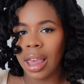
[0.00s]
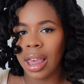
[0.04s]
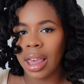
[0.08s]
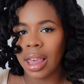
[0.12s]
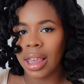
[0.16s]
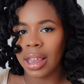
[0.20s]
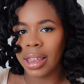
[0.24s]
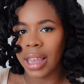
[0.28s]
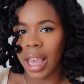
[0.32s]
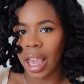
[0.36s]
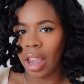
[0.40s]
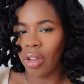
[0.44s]

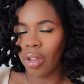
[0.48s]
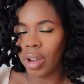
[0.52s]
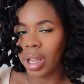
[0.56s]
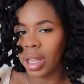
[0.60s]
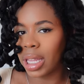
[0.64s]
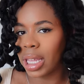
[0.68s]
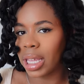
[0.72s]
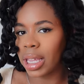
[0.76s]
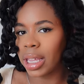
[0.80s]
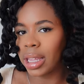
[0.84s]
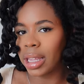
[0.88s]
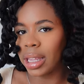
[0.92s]

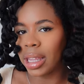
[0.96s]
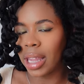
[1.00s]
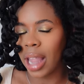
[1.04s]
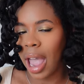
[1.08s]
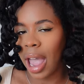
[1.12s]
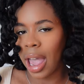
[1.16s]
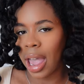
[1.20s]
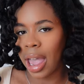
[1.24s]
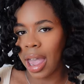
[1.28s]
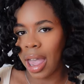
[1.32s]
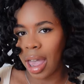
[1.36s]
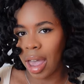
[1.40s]
Cécred does
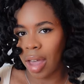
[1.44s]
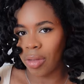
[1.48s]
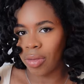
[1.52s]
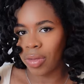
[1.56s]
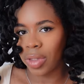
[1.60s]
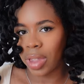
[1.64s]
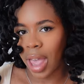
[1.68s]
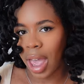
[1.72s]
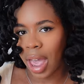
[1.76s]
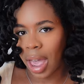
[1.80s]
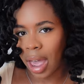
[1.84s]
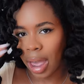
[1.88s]
not
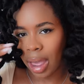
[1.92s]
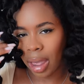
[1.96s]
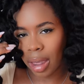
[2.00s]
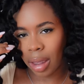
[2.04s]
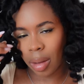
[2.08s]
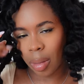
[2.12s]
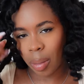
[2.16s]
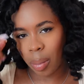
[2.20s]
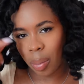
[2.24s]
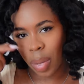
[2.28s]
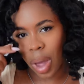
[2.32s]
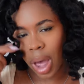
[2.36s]
have that,
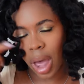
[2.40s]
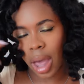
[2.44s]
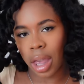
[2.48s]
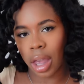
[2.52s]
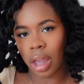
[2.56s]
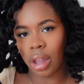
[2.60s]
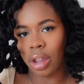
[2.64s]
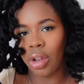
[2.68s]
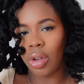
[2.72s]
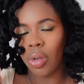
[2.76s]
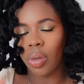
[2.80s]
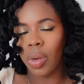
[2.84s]

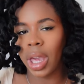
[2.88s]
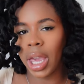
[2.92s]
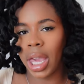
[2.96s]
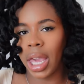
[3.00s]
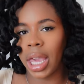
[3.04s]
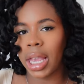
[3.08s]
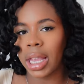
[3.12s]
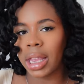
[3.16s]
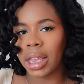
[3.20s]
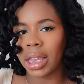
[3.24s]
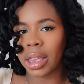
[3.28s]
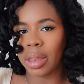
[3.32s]
but you
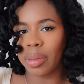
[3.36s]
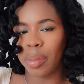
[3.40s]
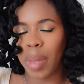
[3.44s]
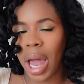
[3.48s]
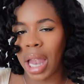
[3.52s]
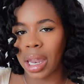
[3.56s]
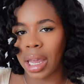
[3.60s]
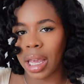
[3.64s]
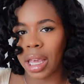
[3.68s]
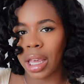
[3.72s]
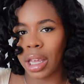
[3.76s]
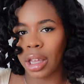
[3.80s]
can
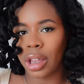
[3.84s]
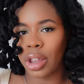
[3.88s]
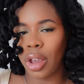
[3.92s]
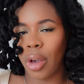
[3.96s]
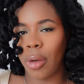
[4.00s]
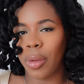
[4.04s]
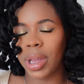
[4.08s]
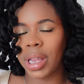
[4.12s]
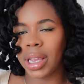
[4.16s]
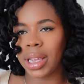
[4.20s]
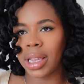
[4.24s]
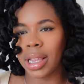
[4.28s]
smell it.
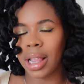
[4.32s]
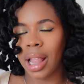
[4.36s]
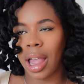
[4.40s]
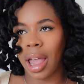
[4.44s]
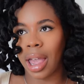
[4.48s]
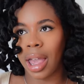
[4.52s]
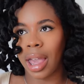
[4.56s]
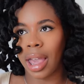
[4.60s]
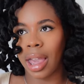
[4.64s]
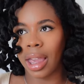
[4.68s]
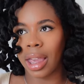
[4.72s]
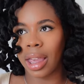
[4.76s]
So it's
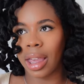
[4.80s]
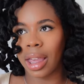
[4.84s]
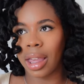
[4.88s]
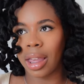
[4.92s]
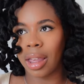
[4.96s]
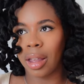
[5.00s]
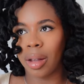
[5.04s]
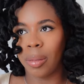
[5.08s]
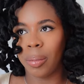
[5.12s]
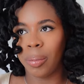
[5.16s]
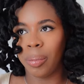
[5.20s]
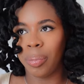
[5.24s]

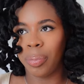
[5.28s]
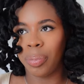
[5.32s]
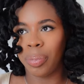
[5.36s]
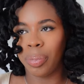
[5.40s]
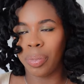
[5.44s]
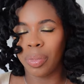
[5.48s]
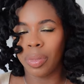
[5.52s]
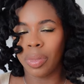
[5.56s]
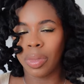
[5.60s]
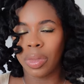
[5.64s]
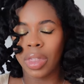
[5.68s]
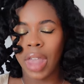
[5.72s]
like
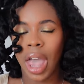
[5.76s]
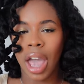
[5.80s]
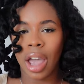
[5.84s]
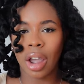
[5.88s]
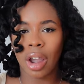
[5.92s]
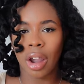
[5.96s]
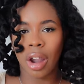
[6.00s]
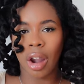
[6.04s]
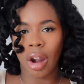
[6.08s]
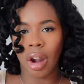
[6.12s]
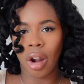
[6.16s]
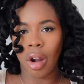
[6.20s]

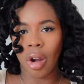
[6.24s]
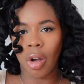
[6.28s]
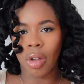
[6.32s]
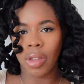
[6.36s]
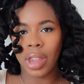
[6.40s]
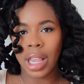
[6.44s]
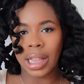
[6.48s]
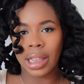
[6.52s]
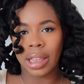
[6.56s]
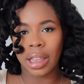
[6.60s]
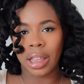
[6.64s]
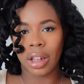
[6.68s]
that girl
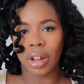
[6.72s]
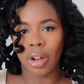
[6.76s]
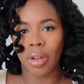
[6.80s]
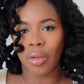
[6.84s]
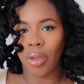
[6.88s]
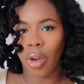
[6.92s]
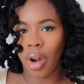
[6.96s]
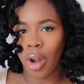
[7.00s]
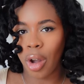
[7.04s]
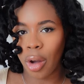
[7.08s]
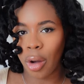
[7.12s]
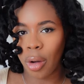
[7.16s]
that's in the
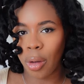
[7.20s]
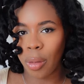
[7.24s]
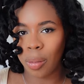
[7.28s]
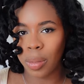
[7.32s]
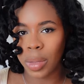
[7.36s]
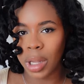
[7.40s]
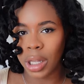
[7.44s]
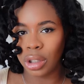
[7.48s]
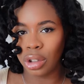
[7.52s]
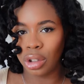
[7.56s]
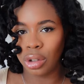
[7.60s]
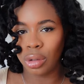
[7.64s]

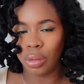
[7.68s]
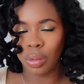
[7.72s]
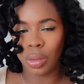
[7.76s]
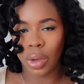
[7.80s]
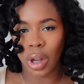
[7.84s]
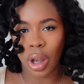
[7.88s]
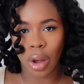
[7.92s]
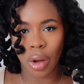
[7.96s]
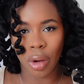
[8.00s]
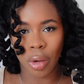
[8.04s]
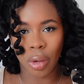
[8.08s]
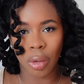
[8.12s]
room that you
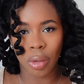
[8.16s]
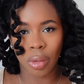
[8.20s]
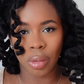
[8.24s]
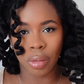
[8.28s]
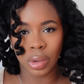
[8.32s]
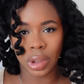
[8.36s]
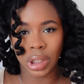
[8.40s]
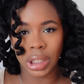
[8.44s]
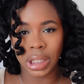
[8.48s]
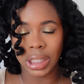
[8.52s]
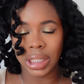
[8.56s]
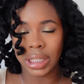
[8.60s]
know
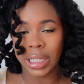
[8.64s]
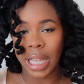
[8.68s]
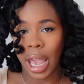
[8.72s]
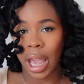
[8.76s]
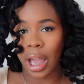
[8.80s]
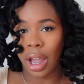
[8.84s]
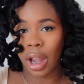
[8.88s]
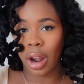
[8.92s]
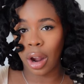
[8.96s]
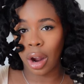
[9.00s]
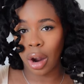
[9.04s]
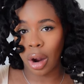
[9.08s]
she's
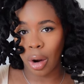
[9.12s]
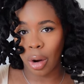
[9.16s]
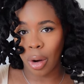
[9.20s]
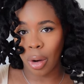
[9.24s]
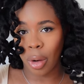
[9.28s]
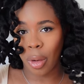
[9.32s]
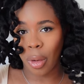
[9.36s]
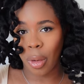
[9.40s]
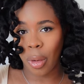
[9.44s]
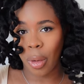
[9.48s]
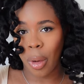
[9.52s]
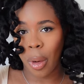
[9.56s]
that
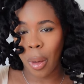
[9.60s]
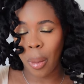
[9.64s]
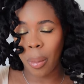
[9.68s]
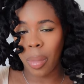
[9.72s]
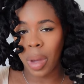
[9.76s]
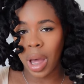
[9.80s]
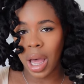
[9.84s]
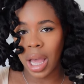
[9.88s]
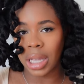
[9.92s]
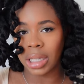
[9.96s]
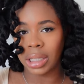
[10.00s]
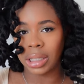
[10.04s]
girl,
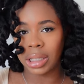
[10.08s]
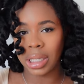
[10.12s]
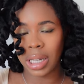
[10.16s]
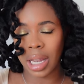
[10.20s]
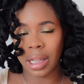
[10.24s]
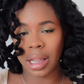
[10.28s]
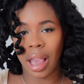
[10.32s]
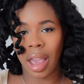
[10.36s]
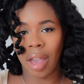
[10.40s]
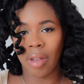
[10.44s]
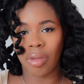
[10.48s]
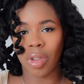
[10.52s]
but she
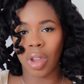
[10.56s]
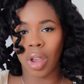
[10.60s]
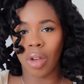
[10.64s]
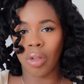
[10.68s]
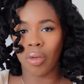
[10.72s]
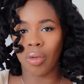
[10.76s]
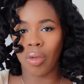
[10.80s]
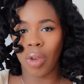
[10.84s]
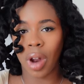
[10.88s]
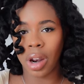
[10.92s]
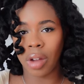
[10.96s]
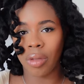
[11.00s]
doesn't have
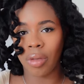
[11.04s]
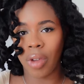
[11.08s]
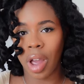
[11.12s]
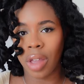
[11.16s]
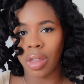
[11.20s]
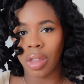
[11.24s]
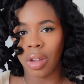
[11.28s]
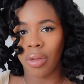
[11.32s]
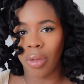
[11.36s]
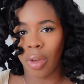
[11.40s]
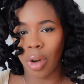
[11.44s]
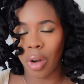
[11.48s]
to run
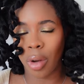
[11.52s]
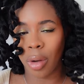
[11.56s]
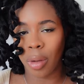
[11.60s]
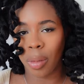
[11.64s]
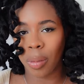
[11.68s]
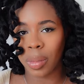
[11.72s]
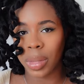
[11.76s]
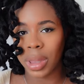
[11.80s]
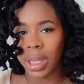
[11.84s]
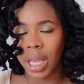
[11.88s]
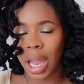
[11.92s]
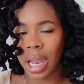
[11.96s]
around the
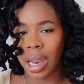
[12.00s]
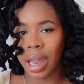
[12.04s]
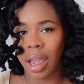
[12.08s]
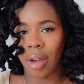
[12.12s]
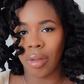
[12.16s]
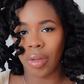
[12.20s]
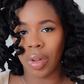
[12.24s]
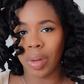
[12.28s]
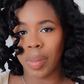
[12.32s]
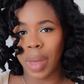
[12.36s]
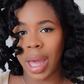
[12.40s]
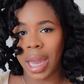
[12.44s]
room telling
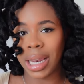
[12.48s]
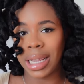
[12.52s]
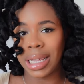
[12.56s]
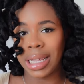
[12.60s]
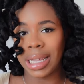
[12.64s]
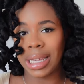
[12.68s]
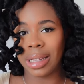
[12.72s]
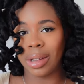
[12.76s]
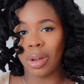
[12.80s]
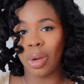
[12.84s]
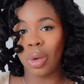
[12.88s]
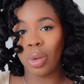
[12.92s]

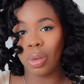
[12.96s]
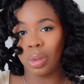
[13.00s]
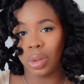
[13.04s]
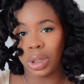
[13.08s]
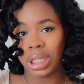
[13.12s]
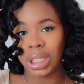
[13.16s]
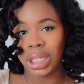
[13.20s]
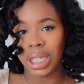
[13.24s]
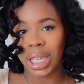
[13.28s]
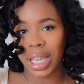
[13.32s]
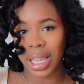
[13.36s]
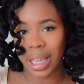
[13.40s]
everybody who
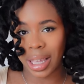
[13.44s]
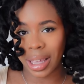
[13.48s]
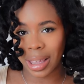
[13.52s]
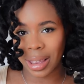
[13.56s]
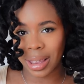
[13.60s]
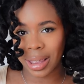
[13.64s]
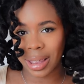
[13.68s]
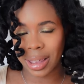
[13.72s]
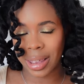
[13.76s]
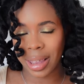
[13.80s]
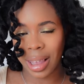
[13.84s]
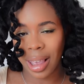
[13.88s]
she
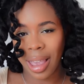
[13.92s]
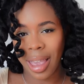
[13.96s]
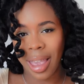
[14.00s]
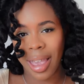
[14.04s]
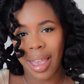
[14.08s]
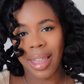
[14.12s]
is.